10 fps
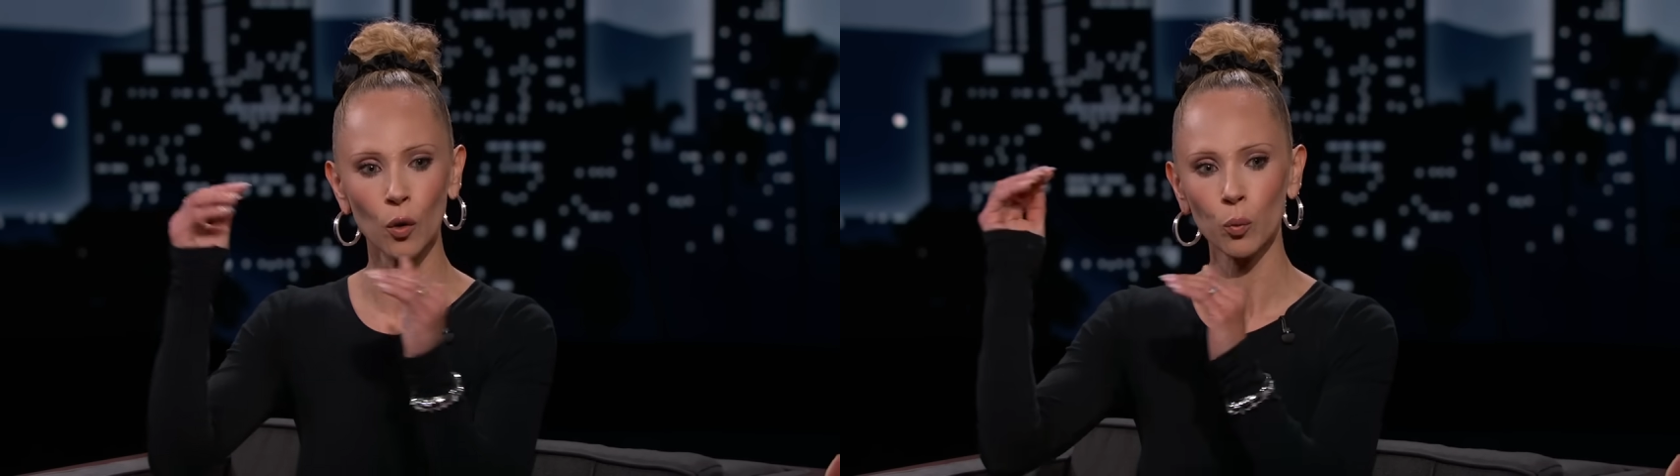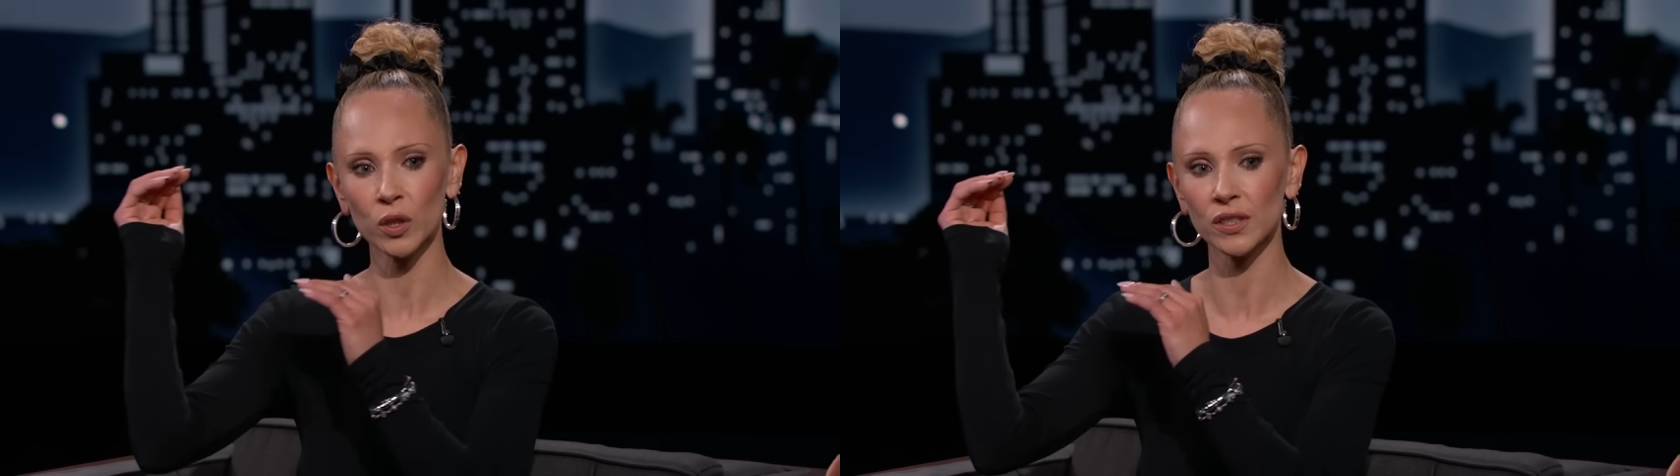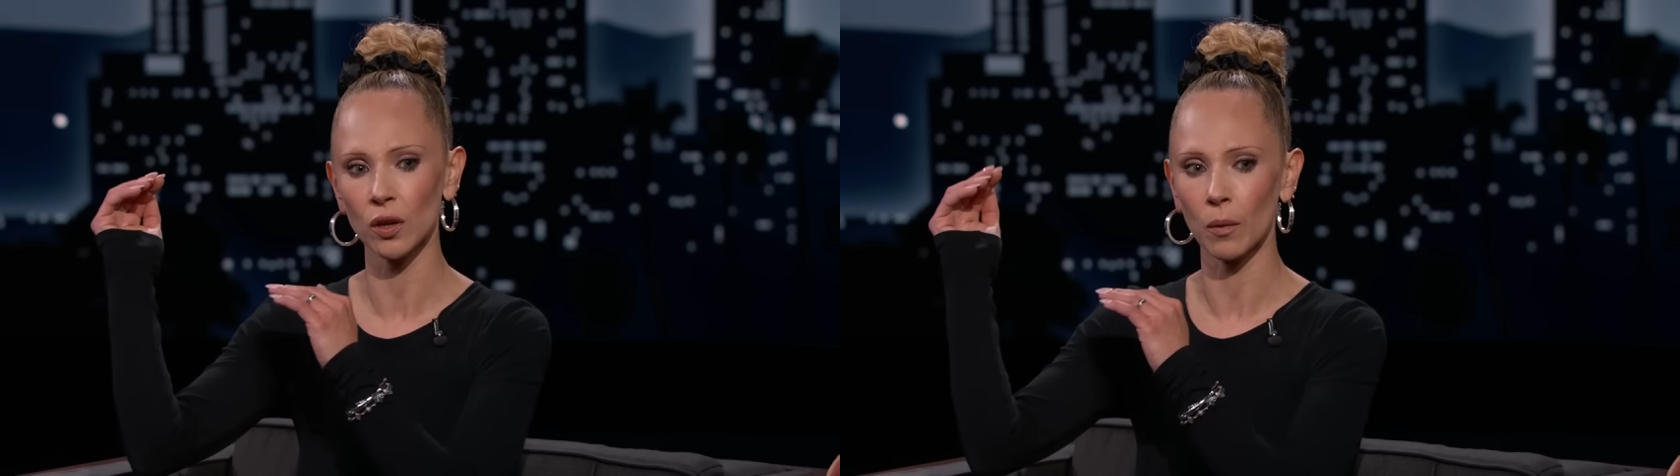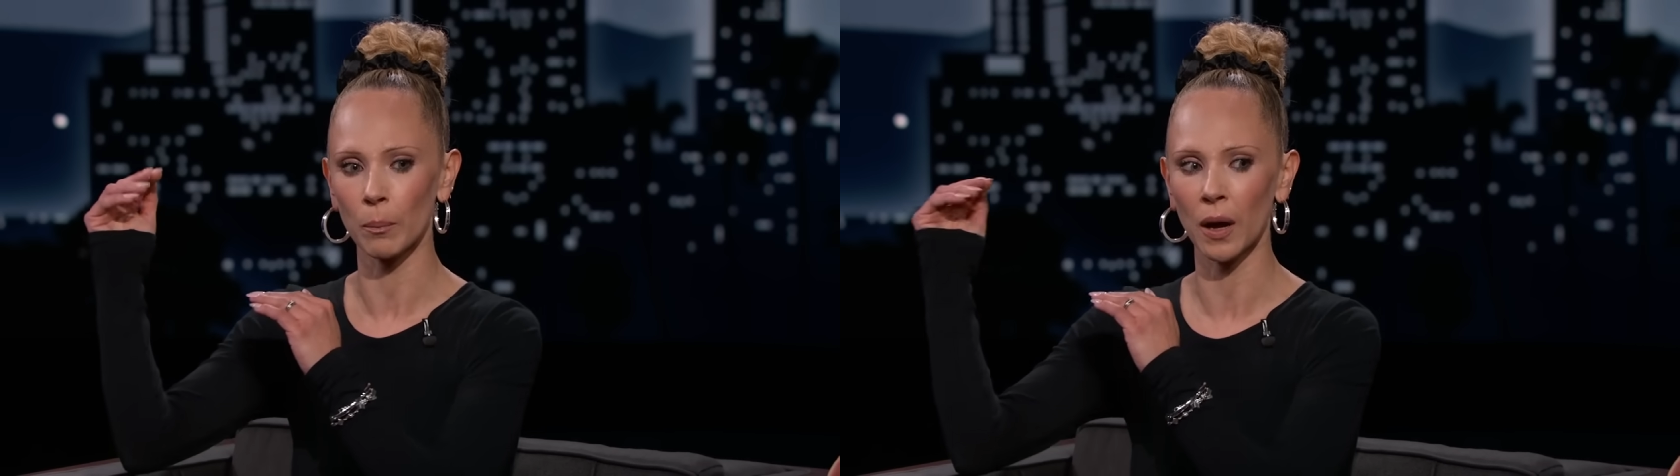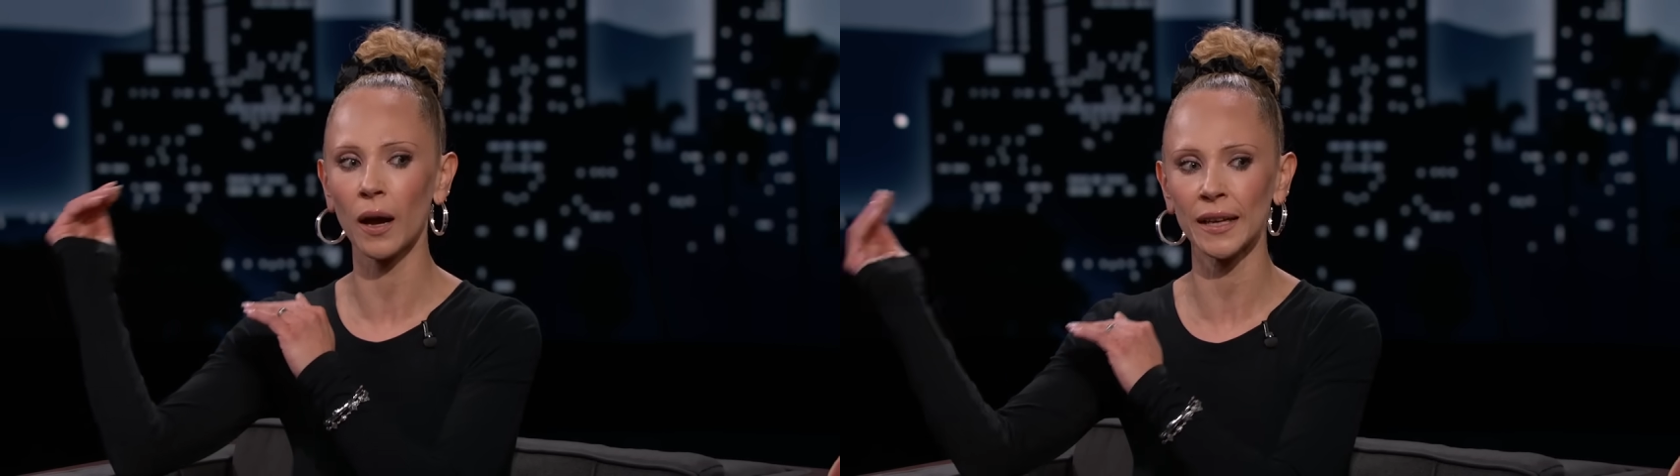was
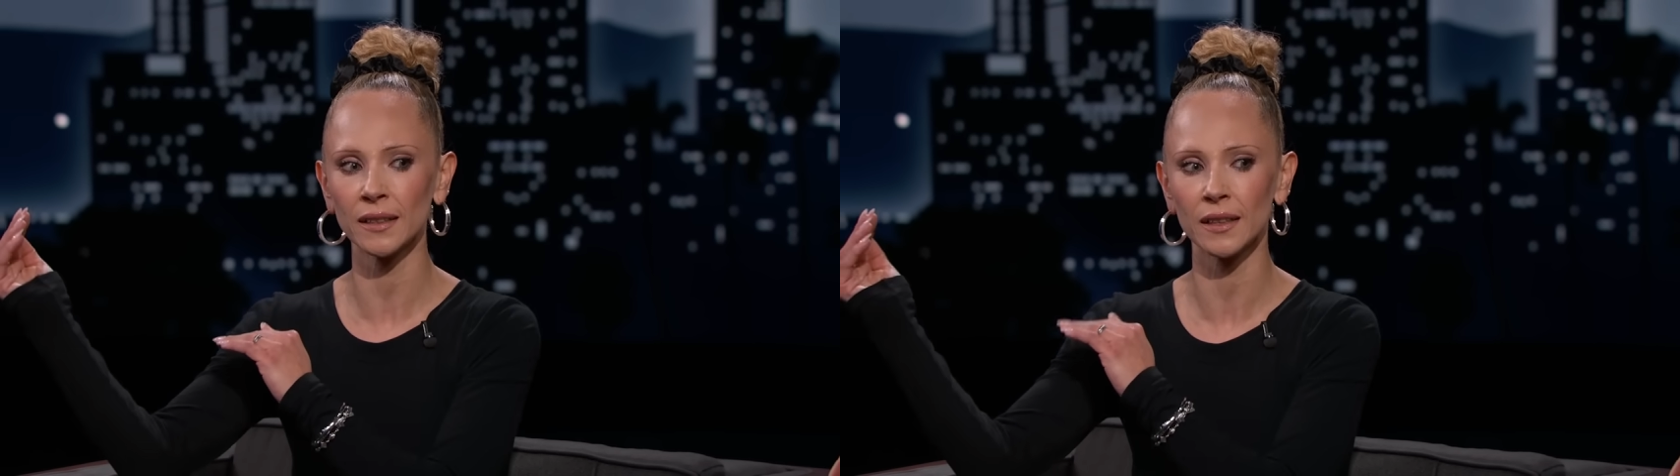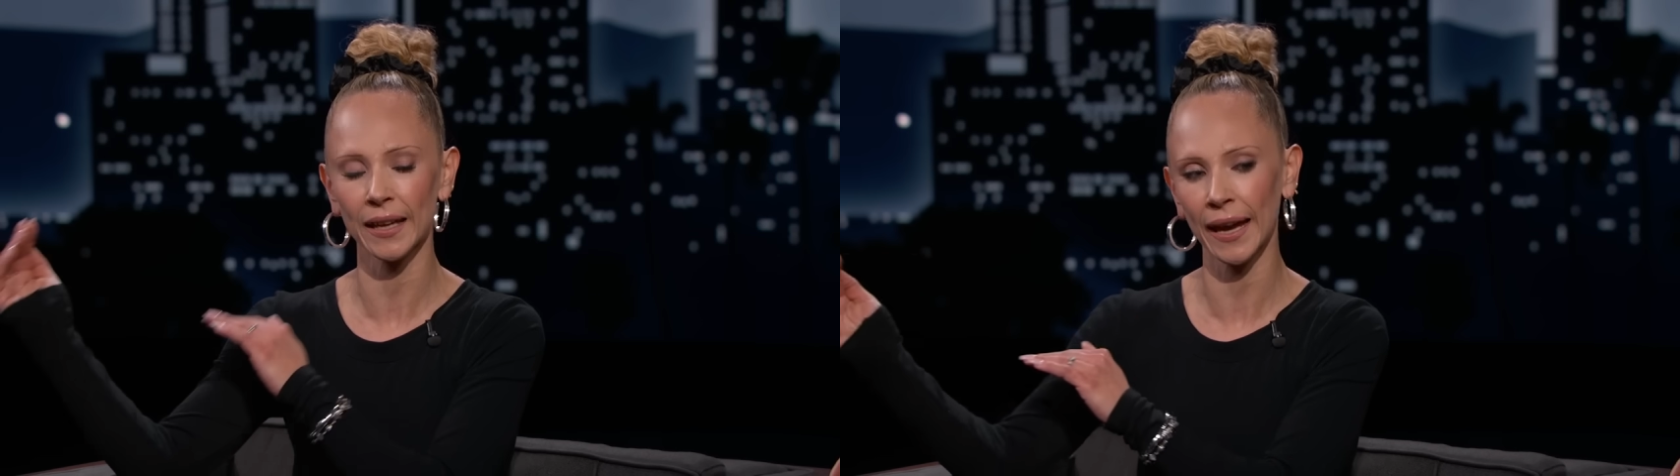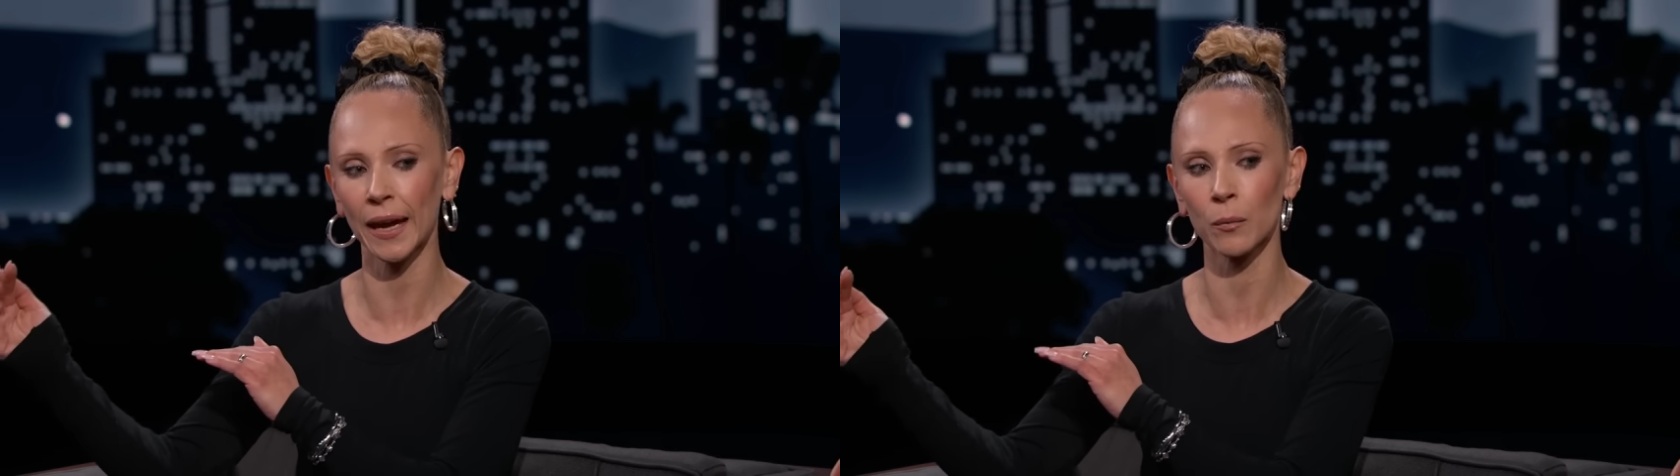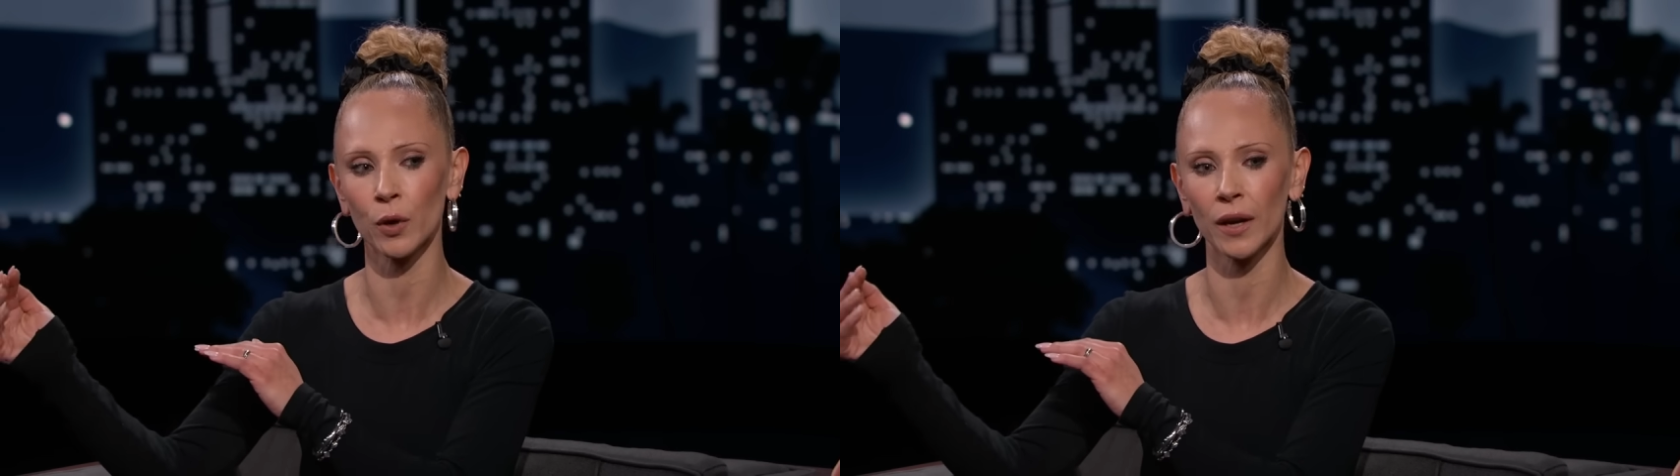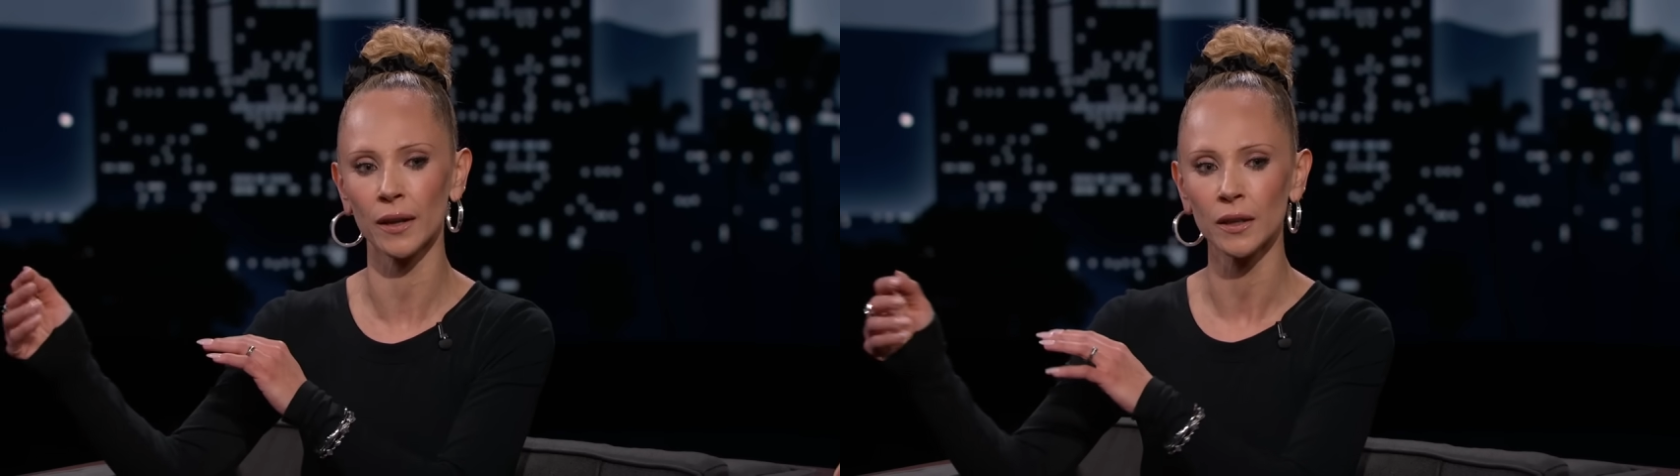behind the
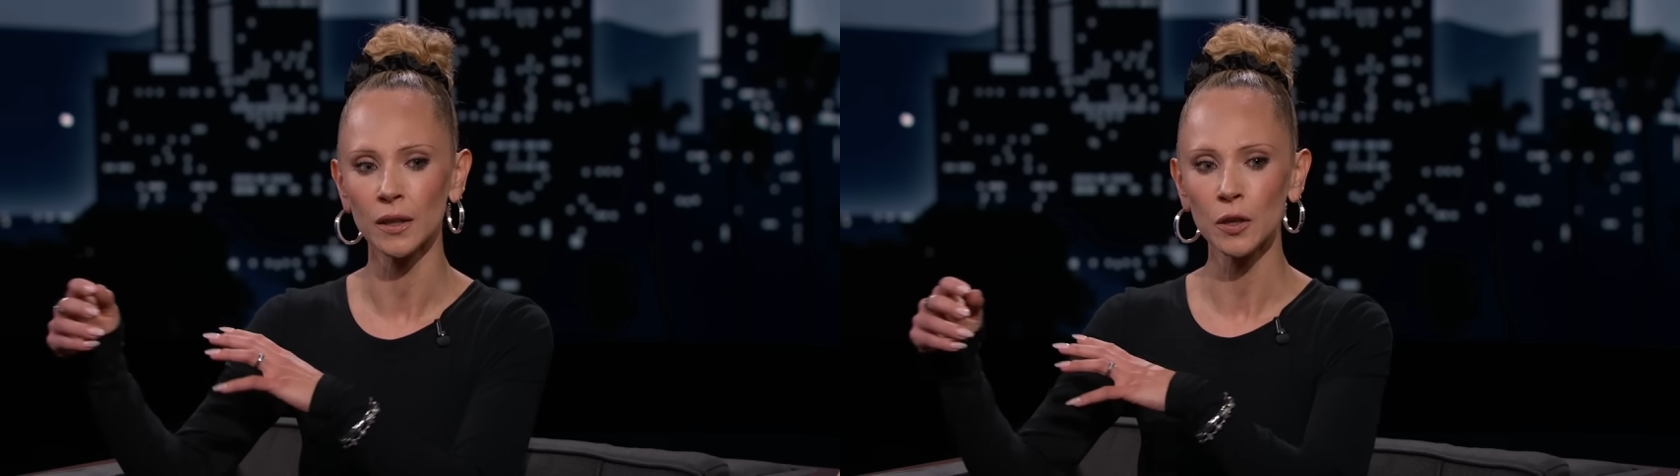camera